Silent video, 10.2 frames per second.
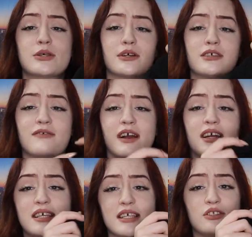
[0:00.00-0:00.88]
so it is
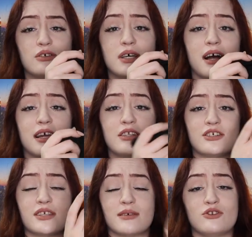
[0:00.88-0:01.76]
very easy to tuck
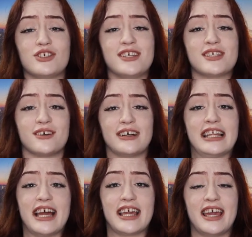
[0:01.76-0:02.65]
into some jeans or
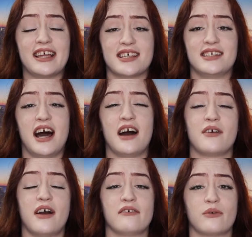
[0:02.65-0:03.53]
leggings and
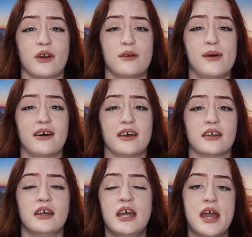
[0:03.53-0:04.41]
not have to worry about
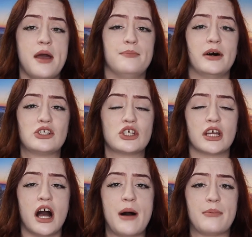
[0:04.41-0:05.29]
like it
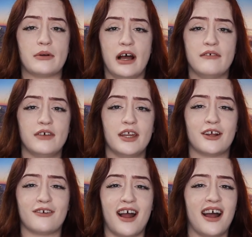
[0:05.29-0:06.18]
bunching up or not
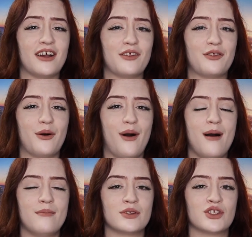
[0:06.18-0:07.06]
fitting right. Though
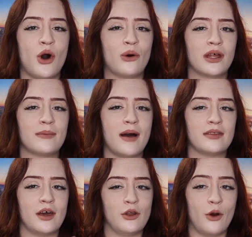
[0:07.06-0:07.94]
I'm totally
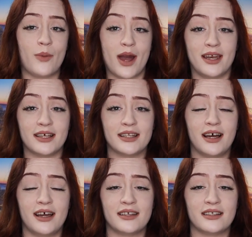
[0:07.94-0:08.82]
about that no panty
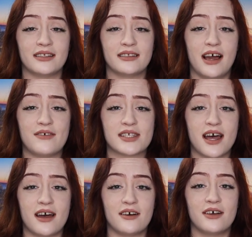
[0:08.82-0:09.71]
line
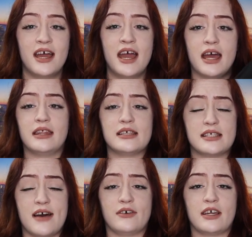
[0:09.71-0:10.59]
lifestyle, and these
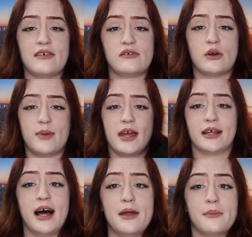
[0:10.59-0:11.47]
definitely give you a
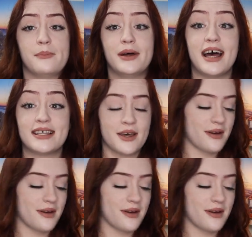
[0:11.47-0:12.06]
panty line. But that's